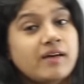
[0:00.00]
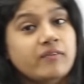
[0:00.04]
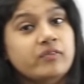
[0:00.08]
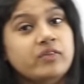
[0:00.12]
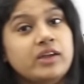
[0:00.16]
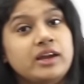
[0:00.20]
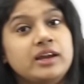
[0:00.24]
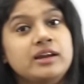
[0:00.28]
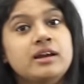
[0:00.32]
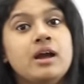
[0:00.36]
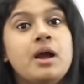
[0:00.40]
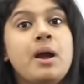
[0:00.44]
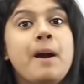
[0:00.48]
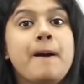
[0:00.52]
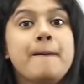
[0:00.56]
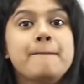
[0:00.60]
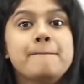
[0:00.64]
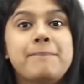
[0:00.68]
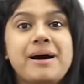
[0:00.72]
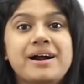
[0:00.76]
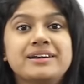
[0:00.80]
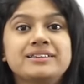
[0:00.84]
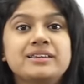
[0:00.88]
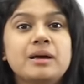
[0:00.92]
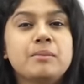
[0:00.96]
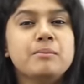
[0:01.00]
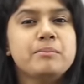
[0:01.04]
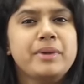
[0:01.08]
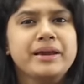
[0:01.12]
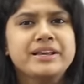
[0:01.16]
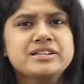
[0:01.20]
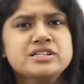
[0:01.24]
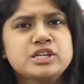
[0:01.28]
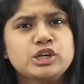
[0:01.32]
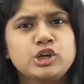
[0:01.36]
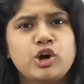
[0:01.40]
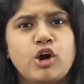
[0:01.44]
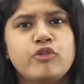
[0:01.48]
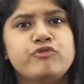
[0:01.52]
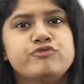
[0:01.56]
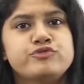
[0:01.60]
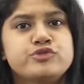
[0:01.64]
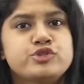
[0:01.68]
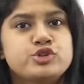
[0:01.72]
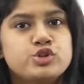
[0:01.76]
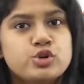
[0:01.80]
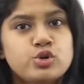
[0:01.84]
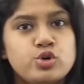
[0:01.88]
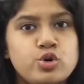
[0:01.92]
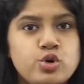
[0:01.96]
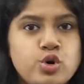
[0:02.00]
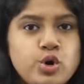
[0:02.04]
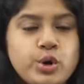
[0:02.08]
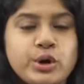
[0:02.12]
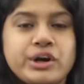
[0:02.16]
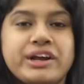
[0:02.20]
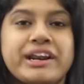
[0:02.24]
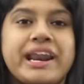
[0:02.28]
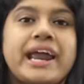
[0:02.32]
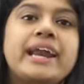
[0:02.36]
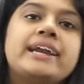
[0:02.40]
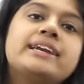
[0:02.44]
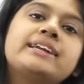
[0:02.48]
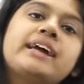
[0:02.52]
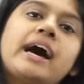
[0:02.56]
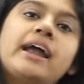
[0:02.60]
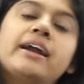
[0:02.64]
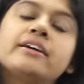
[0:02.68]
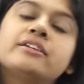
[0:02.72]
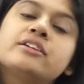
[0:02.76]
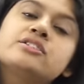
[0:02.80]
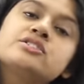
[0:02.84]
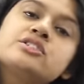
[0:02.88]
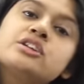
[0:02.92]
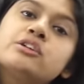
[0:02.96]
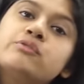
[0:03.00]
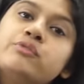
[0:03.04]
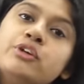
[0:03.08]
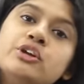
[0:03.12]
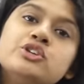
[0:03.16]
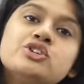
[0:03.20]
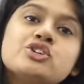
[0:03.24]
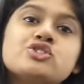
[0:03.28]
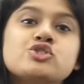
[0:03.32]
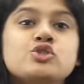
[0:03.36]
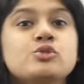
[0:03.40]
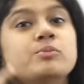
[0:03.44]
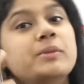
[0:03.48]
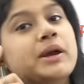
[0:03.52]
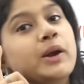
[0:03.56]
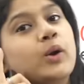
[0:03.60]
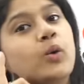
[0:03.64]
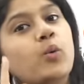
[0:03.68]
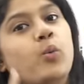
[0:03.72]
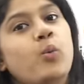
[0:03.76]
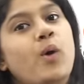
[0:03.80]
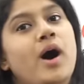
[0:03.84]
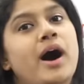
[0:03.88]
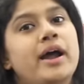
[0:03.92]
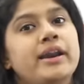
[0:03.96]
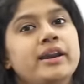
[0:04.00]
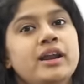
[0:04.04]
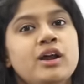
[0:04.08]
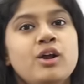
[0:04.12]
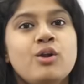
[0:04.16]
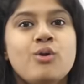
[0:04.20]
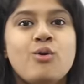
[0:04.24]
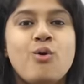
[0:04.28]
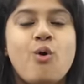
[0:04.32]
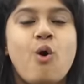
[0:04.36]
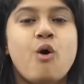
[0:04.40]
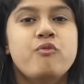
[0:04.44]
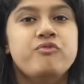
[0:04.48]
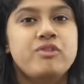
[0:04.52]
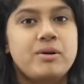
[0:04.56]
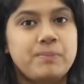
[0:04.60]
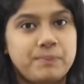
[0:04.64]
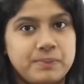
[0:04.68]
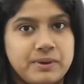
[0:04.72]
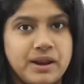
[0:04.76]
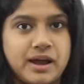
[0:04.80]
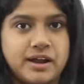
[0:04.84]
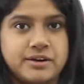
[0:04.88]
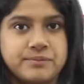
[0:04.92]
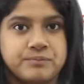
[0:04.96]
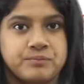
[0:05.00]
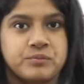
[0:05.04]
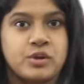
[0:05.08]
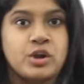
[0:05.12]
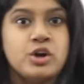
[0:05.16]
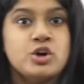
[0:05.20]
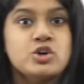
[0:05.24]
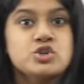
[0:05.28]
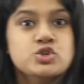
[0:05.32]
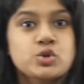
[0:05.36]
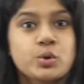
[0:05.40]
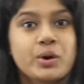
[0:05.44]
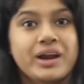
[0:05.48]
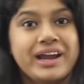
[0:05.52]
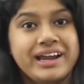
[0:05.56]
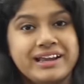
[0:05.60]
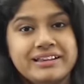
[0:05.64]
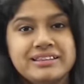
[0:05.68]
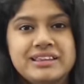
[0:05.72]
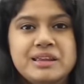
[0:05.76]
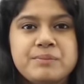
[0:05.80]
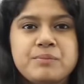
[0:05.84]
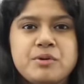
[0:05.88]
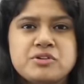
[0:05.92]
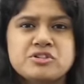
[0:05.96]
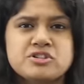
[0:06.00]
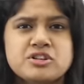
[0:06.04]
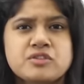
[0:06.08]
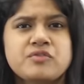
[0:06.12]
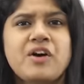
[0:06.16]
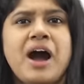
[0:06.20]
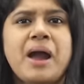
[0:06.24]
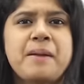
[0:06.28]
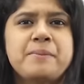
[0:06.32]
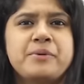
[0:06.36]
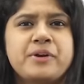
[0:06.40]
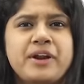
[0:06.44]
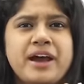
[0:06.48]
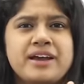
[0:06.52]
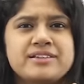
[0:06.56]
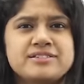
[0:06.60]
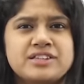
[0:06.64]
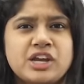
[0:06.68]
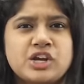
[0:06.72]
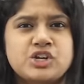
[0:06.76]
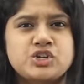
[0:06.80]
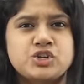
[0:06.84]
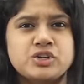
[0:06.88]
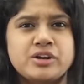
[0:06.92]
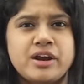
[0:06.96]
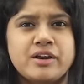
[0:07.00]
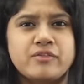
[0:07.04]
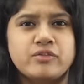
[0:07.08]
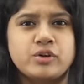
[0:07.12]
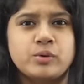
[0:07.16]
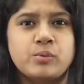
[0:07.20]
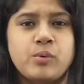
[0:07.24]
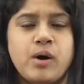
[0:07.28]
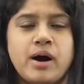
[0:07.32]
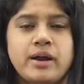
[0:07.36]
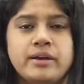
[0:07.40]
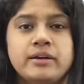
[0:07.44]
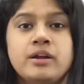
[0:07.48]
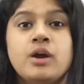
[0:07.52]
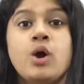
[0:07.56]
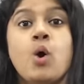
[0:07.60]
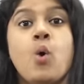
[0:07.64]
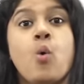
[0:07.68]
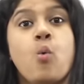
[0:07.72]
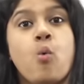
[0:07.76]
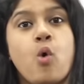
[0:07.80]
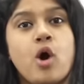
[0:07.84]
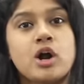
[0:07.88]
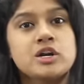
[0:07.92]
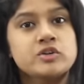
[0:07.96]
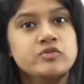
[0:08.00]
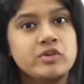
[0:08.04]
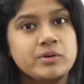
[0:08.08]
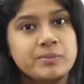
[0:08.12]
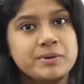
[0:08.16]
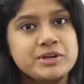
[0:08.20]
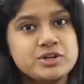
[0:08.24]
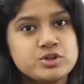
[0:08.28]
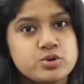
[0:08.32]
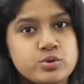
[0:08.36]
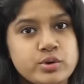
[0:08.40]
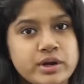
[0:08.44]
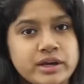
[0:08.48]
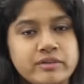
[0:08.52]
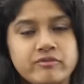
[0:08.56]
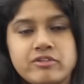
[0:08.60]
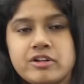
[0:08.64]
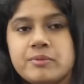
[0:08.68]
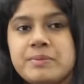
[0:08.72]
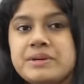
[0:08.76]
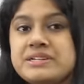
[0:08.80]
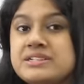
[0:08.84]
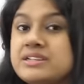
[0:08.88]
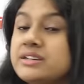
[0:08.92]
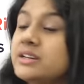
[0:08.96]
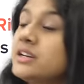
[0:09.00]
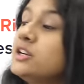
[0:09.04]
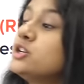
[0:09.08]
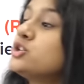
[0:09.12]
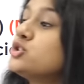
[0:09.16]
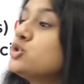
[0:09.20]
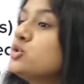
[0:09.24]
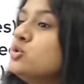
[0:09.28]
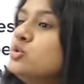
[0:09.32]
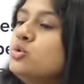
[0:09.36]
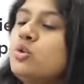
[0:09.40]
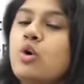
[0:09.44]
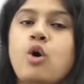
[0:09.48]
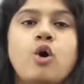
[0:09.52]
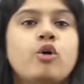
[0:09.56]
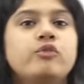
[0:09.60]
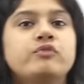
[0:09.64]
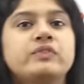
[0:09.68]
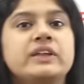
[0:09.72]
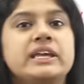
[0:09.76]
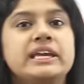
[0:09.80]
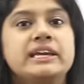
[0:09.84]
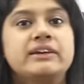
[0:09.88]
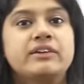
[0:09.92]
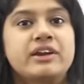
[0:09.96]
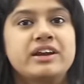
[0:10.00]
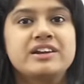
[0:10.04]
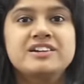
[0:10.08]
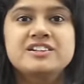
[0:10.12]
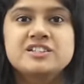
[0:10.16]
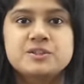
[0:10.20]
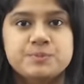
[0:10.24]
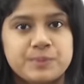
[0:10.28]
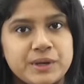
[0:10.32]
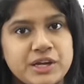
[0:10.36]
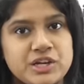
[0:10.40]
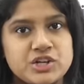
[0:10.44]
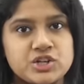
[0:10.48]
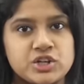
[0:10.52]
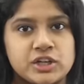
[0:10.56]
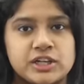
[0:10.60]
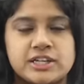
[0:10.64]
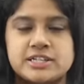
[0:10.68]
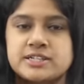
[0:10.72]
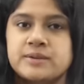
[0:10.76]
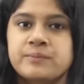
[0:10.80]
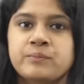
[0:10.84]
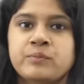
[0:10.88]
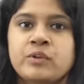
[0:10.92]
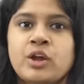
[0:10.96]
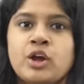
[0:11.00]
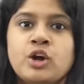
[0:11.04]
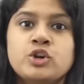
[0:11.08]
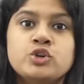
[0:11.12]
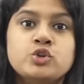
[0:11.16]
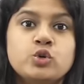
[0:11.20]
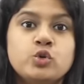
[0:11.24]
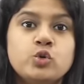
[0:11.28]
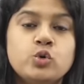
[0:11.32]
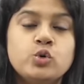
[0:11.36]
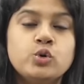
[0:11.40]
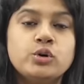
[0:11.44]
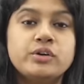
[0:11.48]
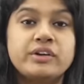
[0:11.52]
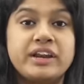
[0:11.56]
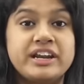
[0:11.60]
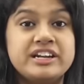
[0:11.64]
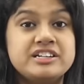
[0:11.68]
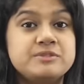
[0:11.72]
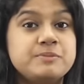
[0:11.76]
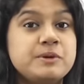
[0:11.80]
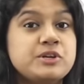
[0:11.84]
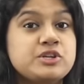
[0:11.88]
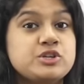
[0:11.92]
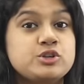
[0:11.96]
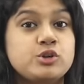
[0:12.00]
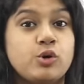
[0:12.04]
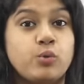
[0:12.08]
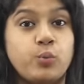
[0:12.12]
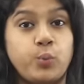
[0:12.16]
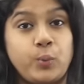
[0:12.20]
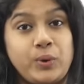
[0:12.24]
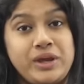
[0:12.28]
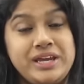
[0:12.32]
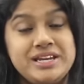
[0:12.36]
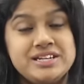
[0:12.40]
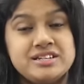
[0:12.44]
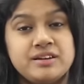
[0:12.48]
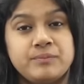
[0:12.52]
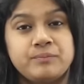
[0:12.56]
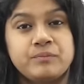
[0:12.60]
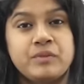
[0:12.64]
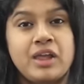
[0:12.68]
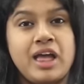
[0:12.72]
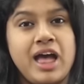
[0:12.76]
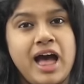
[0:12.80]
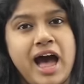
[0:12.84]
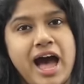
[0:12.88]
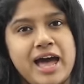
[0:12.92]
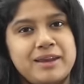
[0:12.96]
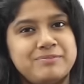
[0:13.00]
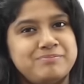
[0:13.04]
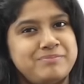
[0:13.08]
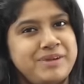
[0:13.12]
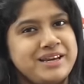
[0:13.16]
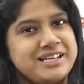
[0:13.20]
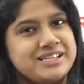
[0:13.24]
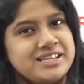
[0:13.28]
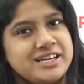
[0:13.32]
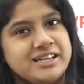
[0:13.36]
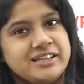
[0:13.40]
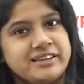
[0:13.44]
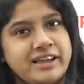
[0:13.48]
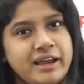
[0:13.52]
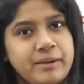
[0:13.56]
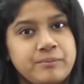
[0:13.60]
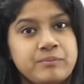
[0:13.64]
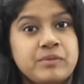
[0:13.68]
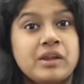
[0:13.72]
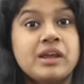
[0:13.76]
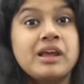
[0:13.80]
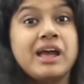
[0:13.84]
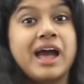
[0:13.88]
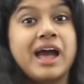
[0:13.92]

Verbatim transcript: nothing but the mixing of two great characteristic features to make one of our plant. So in the process of hybridization everyone, what we'll be doing, we'll be taking two of the great species, two great species of wheat and mixing them,